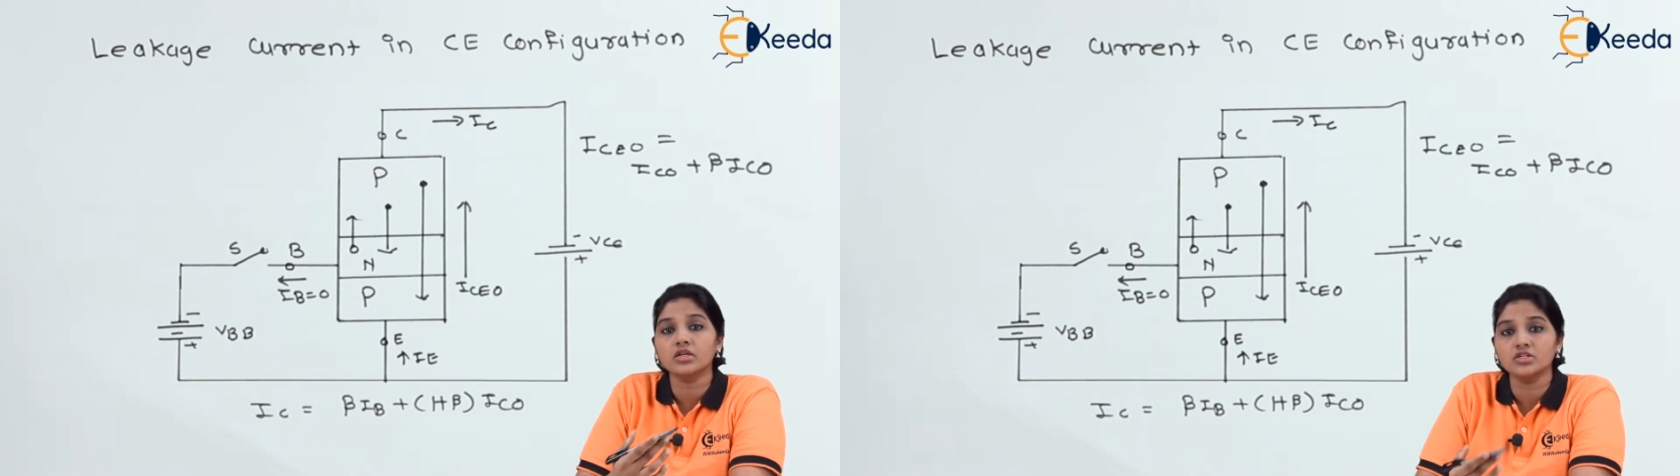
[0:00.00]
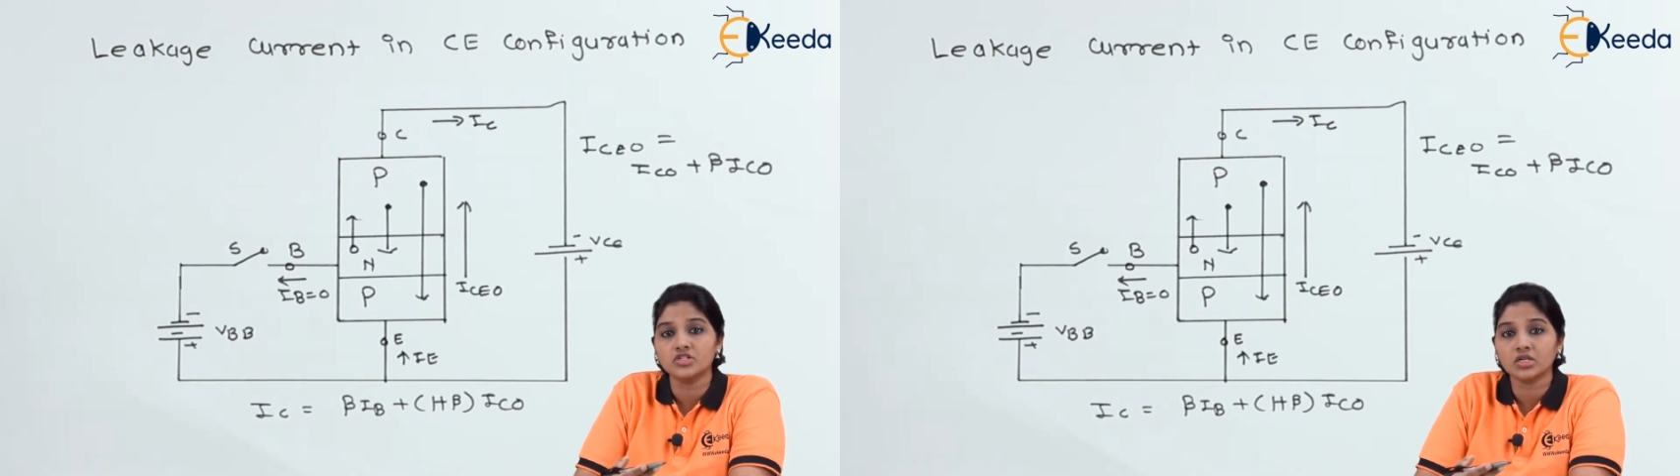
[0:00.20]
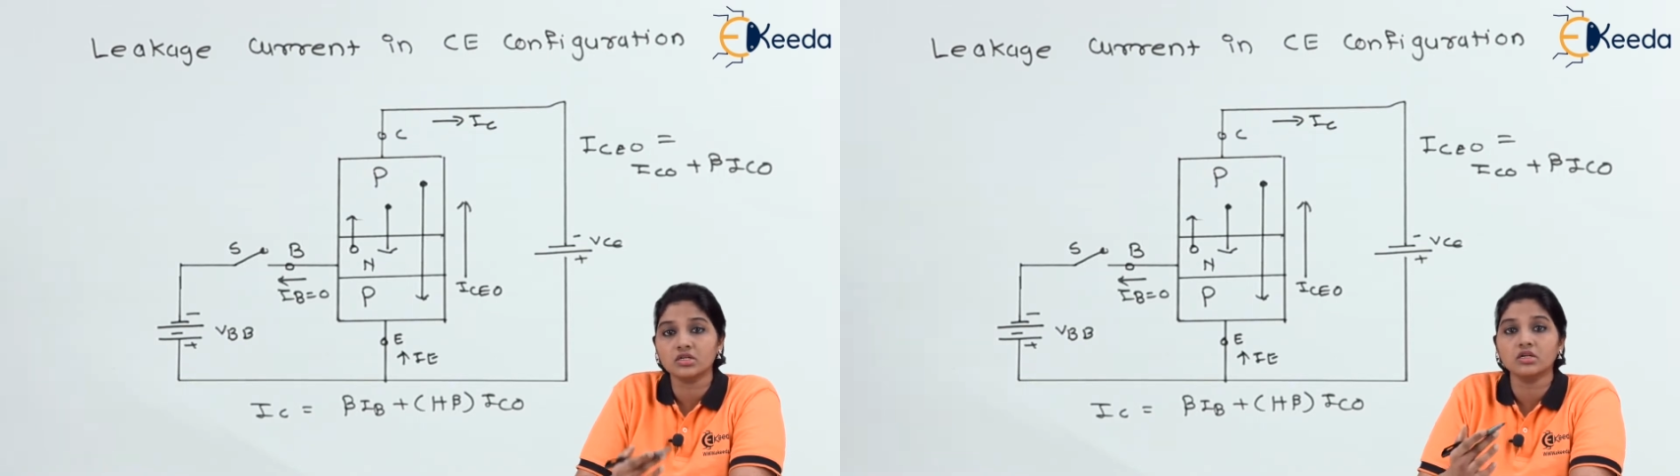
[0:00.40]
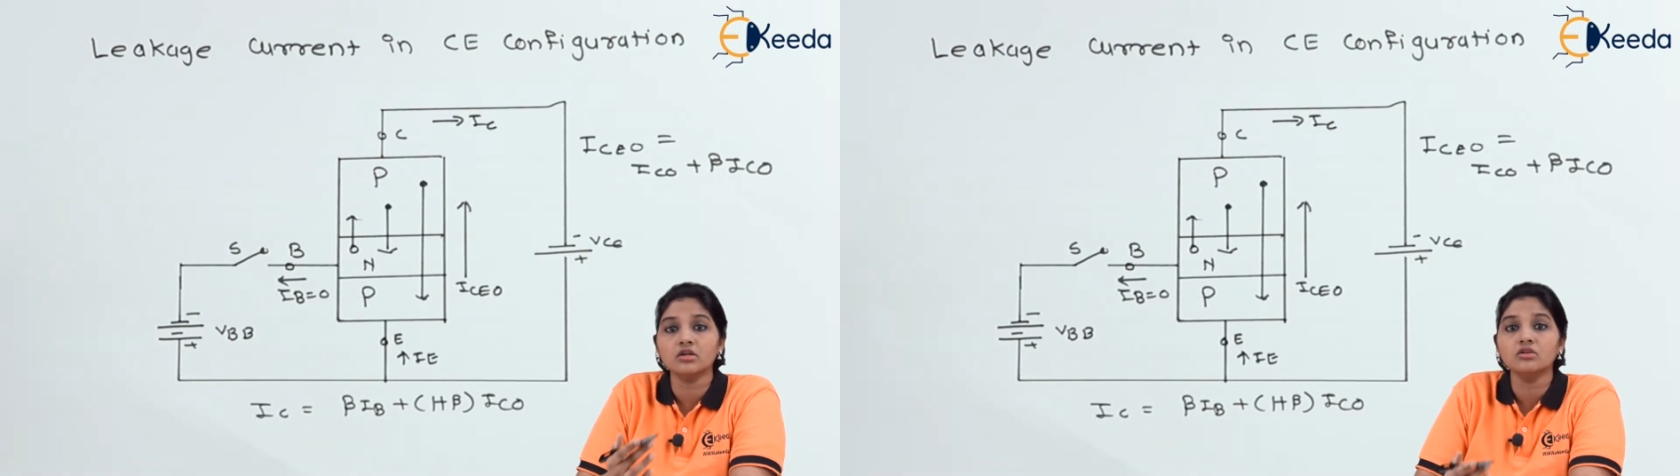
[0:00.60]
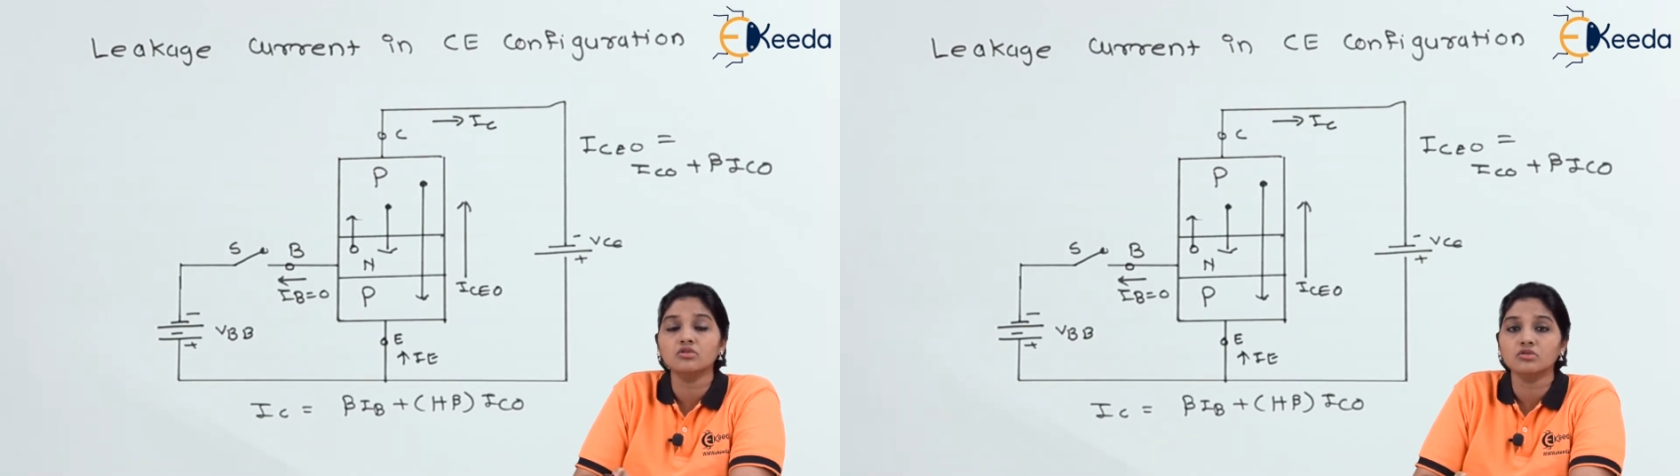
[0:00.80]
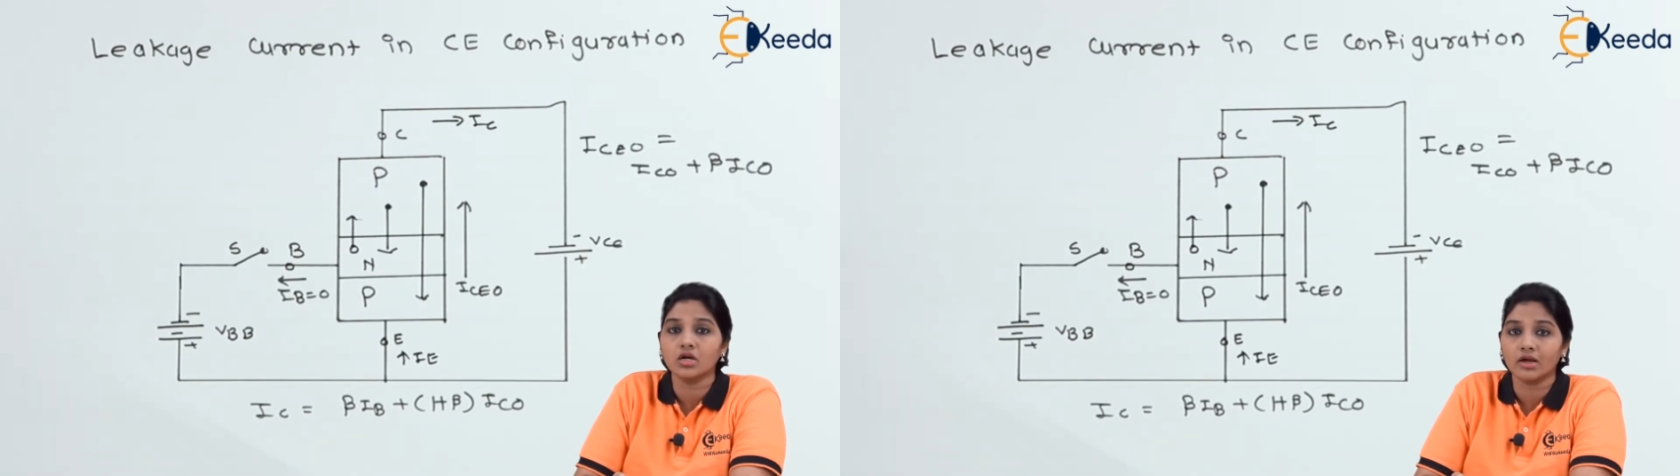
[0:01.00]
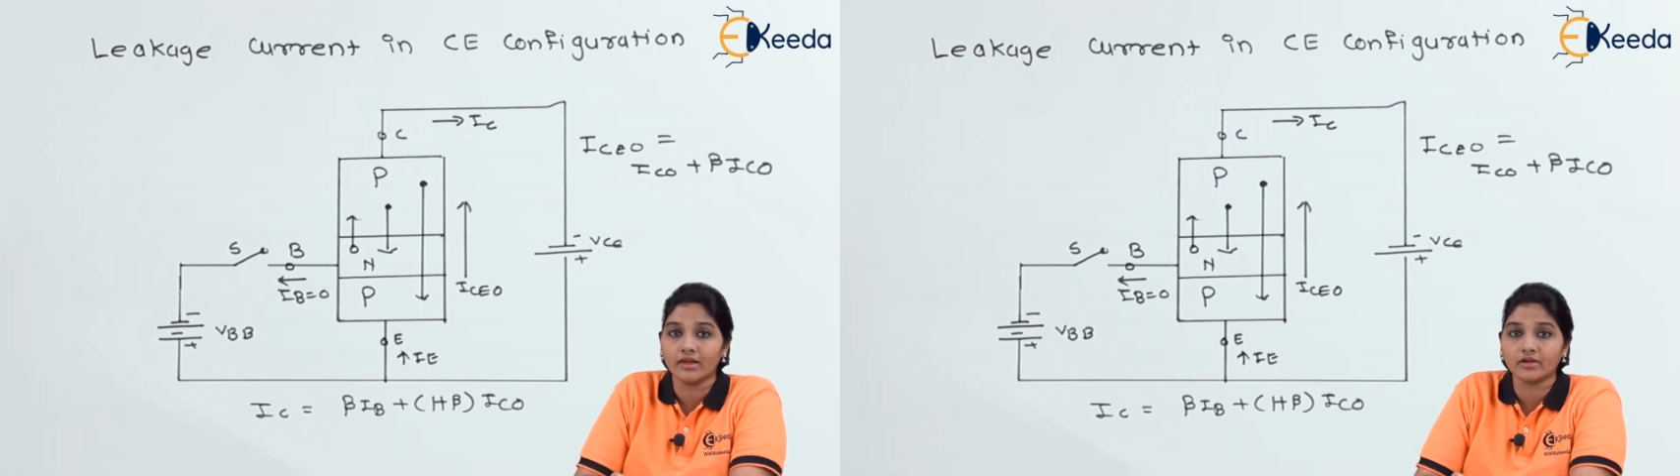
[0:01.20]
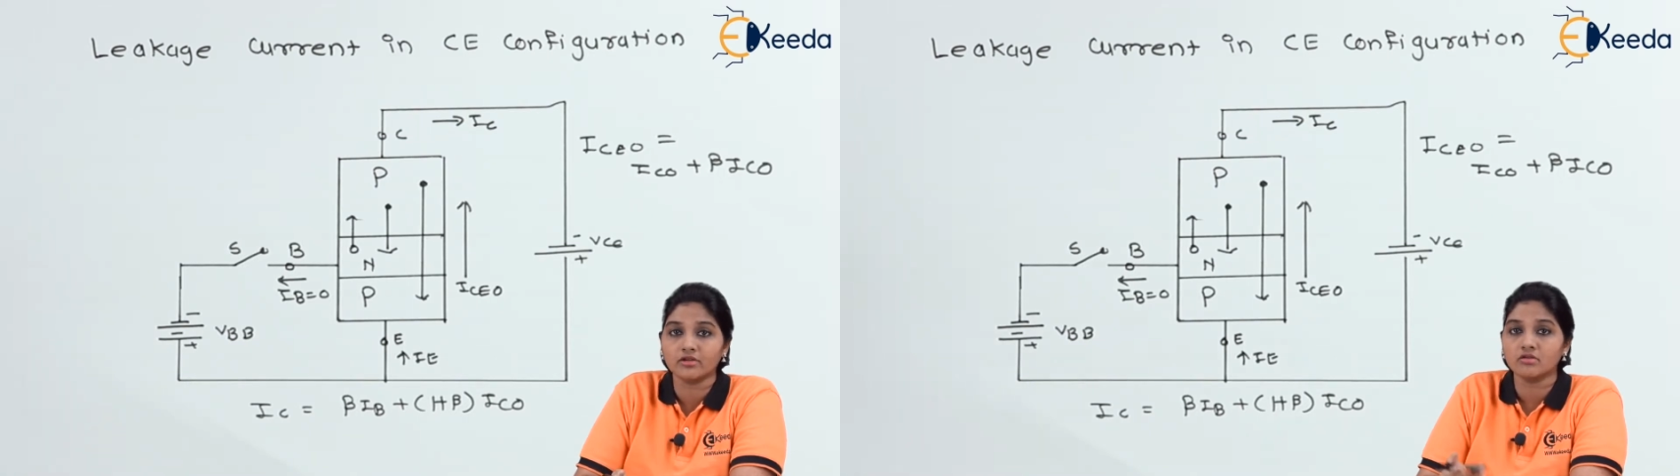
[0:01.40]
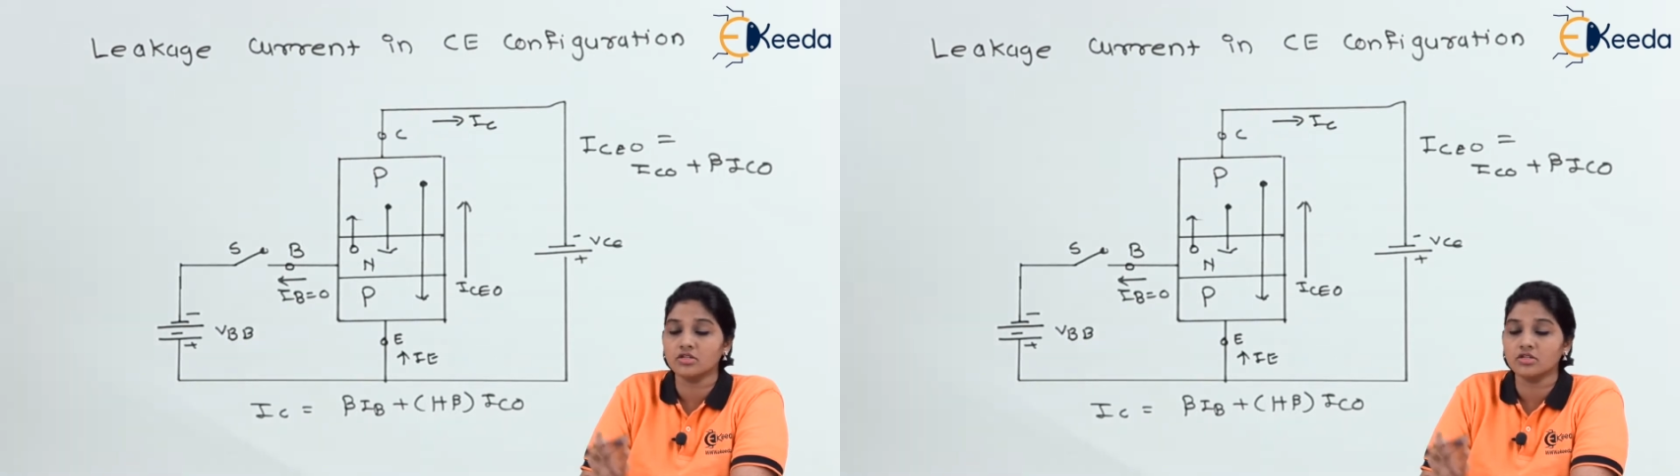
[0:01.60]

injected to the collector